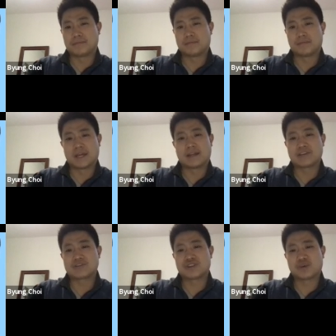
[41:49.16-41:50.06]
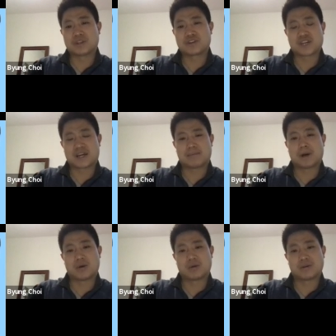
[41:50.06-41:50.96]
Yeah, let us know in the chat,
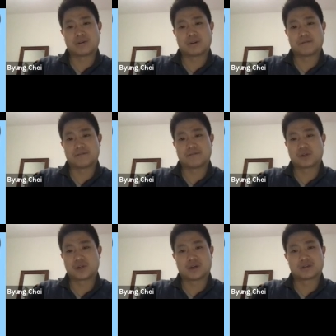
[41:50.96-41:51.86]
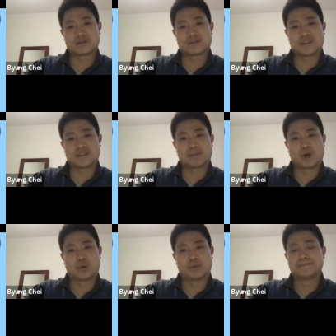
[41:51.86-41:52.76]
Marwa, if you can't see the
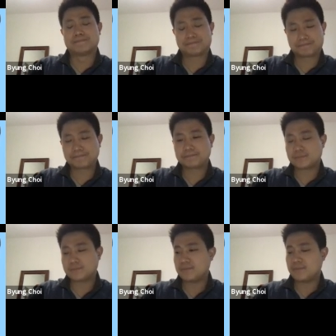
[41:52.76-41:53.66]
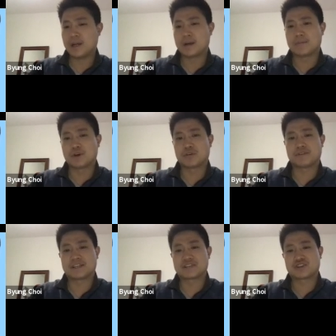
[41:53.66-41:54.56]
poll.
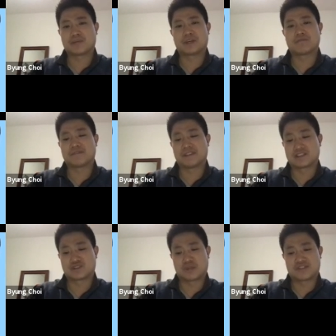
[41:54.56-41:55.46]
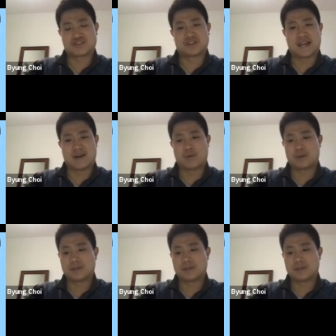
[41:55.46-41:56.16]
Hopefully it's coming up for this question now.